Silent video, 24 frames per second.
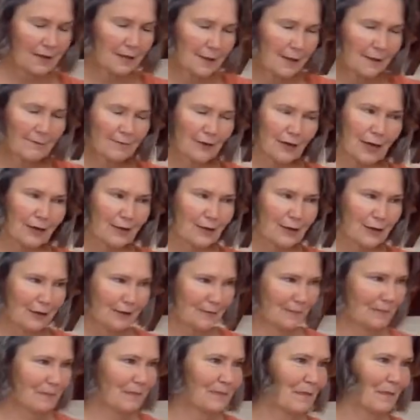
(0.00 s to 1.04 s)
sunflower
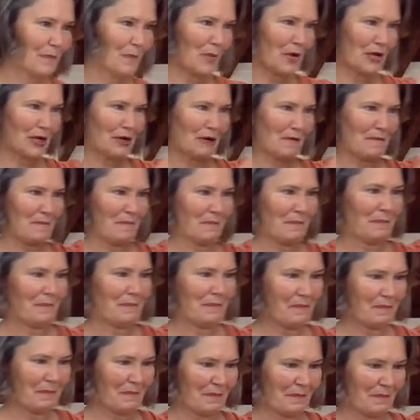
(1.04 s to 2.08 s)
butter.
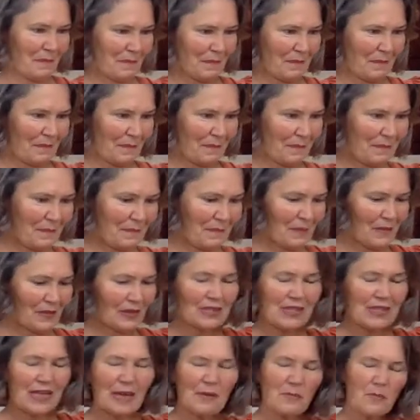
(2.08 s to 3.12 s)

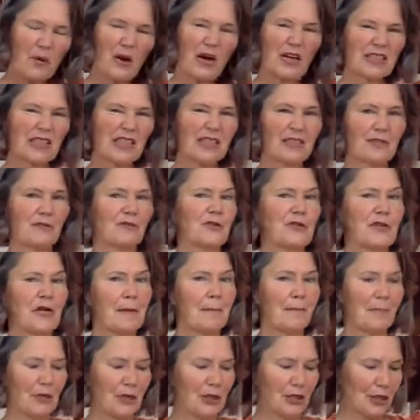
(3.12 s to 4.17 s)
Same process for
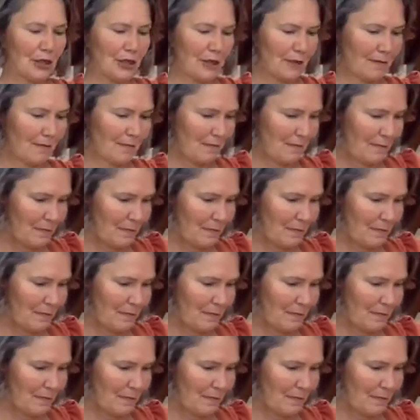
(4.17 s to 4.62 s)
nut butters.